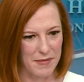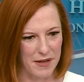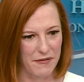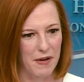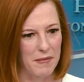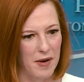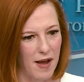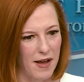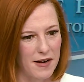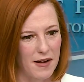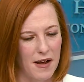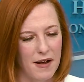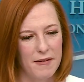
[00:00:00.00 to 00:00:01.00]
me if I'm not.
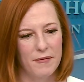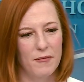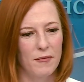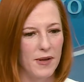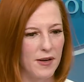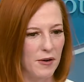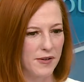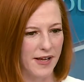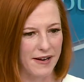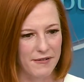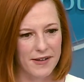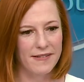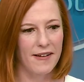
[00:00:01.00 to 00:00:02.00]
We don't
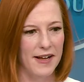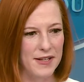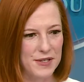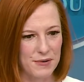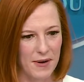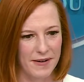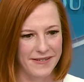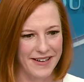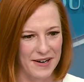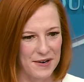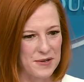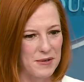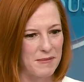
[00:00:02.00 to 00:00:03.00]
like red lines around
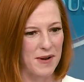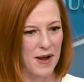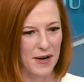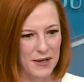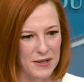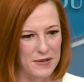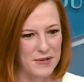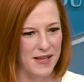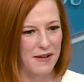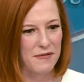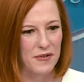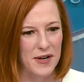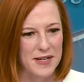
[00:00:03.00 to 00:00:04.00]
here, so I'm not going to use
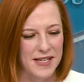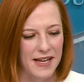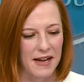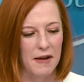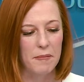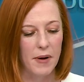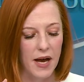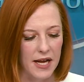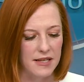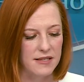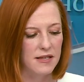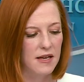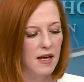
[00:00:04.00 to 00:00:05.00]
that phrasing.
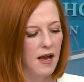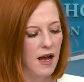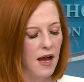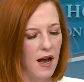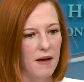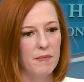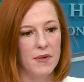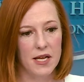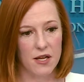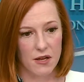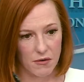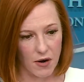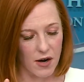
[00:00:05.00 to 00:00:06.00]
But
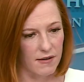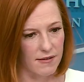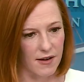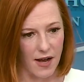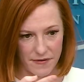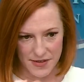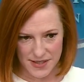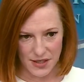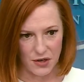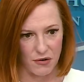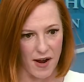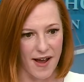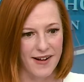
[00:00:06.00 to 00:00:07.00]
you are obviously
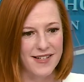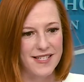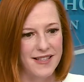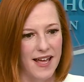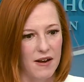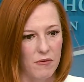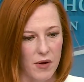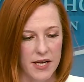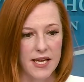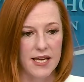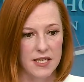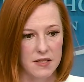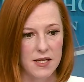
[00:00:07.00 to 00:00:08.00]
correct that what
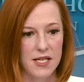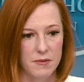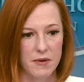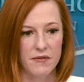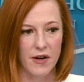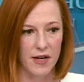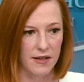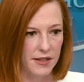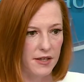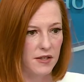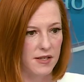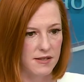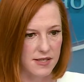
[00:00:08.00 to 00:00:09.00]
he's been very clear
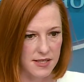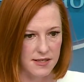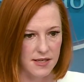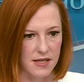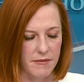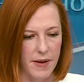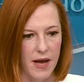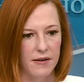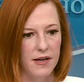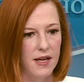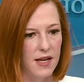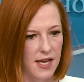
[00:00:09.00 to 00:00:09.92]
and consistent about